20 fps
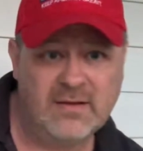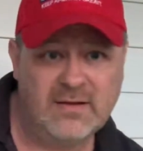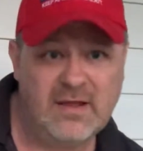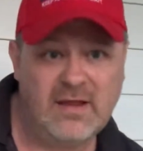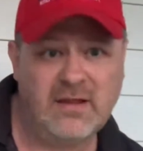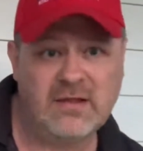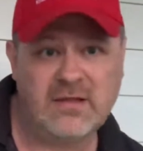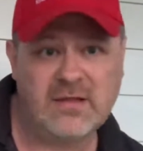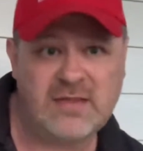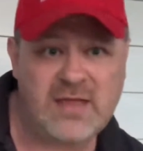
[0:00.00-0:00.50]

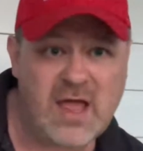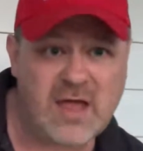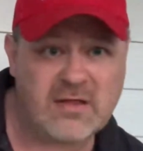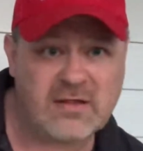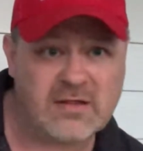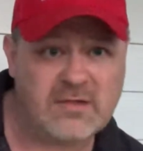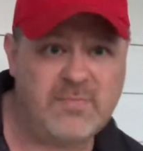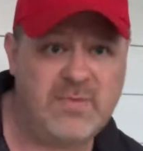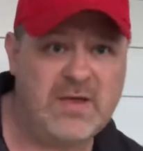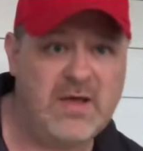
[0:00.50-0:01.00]
That he's a
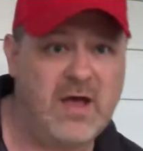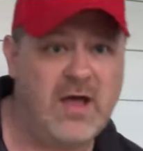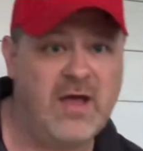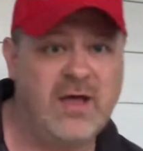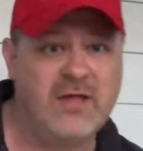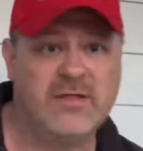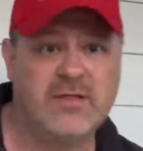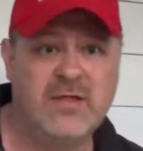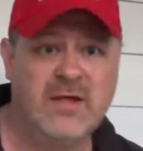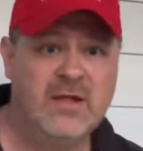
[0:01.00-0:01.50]
sexist
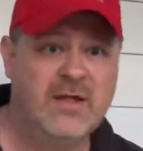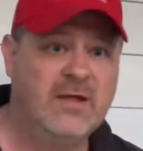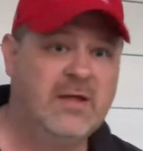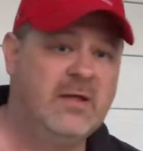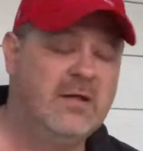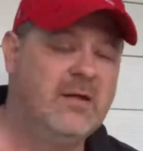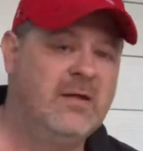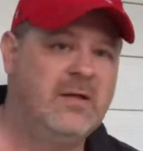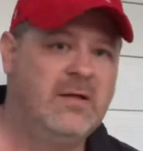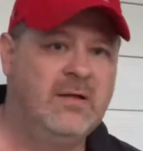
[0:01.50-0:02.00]
because
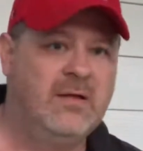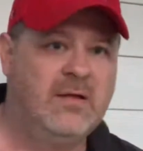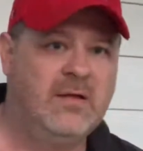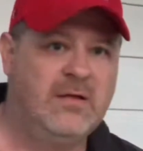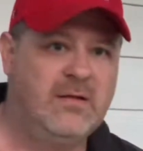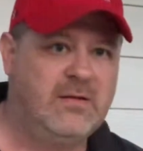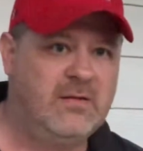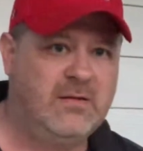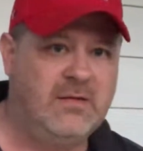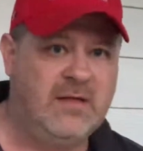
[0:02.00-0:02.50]

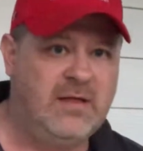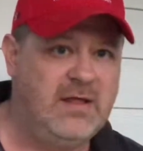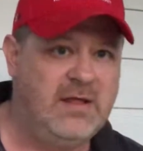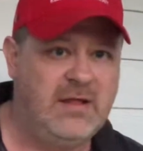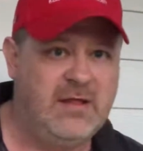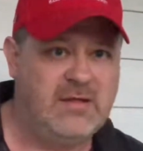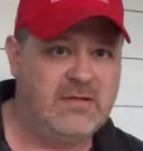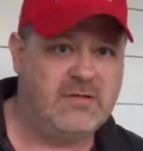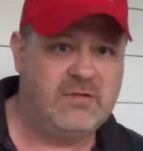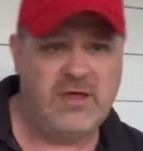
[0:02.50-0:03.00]

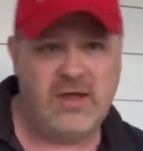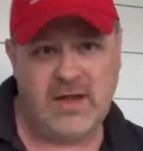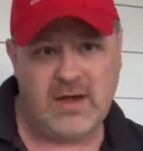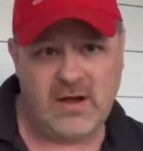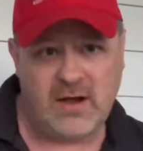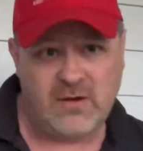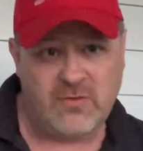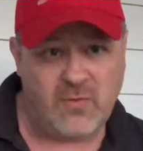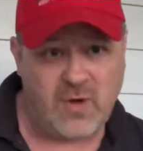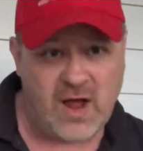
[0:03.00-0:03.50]
he's cheated
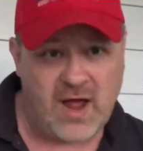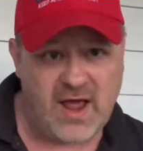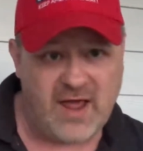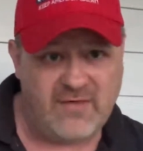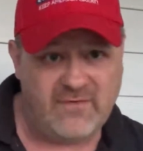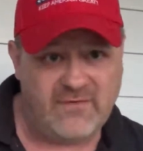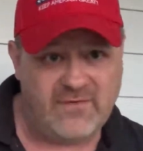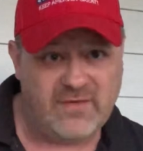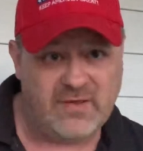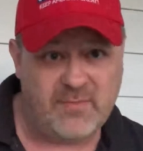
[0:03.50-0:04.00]
on his
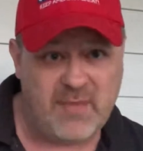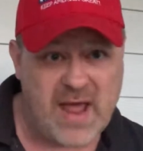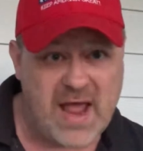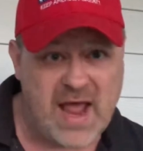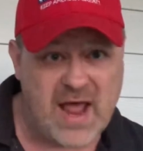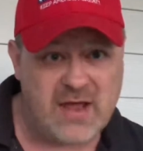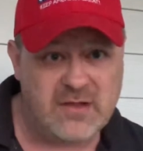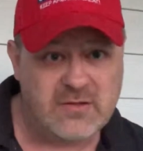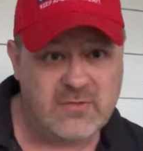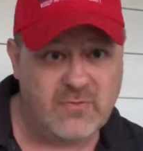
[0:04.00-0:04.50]
wife in the
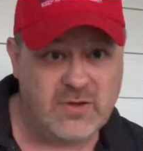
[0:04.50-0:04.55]
past,